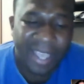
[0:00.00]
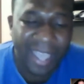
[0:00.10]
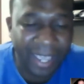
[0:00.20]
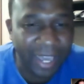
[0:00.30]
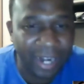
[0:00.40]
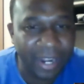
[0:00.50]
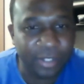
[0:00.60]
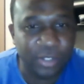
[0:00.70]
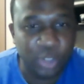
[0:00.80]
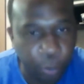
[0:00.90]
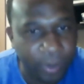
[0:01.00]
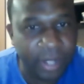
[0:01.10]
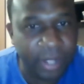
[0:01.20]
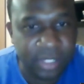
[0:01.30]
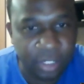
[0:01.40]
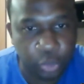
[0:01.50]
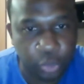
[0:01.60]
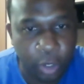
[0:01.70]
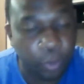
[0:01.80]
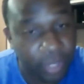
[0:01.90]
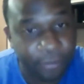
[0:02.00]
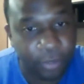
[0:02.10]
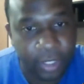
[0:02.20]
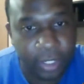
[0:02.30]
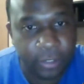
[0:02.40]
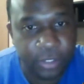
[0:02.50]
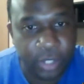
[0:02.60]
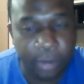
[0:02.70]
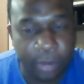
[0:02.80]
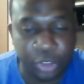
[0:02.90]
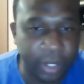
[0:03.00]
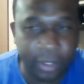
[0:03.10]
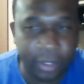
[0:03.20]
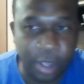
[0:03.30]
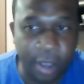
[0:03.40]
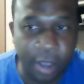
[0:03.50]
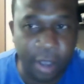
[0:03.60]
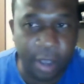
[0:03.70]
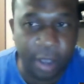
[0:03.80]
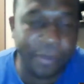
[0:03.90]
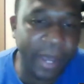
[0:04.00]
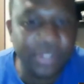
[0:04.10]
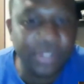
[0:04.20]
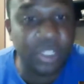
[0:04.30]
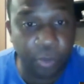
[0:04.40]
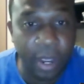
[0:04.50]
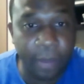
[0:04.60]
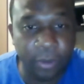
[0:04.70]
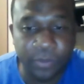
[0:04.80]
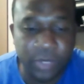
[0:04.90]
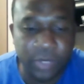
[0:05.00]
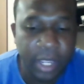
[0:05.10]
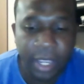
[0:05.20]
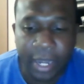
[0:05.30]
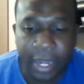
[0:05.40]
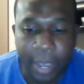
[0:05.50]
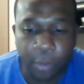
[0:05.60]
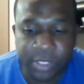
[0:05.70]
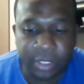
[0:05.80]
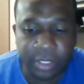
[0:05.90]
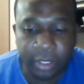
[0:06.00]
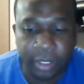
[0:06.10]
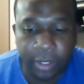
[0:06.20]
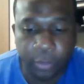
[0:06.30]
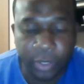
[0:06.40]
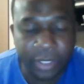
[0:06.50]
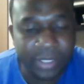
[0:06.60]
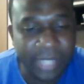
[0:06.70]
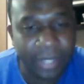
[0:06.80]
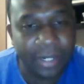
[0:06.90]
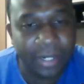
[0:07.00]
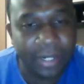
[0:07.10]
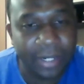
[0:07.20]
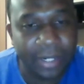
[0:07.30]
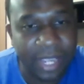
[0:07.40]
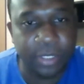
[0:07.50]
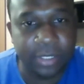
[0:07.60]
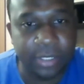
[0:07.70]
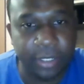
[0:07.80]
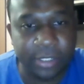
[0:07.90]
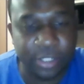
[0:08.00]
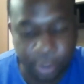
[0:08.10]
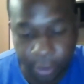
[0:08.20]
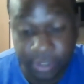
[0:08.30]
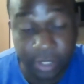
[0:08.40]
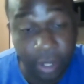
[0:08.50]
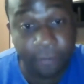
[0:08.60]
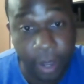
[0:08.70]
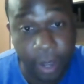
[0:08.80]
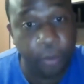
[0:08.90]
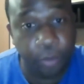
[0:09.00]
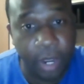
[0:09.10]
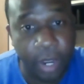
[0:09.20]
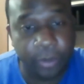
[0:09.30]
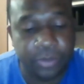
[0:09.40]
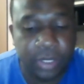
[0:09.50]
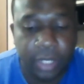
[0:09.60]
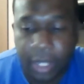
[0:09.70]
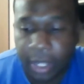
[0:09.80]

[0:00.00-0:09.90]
I had kind of like the Superman syndrome with everything. So I was trying to solve everybody else's problem, and I wasn't really taking the time to solve my own problems.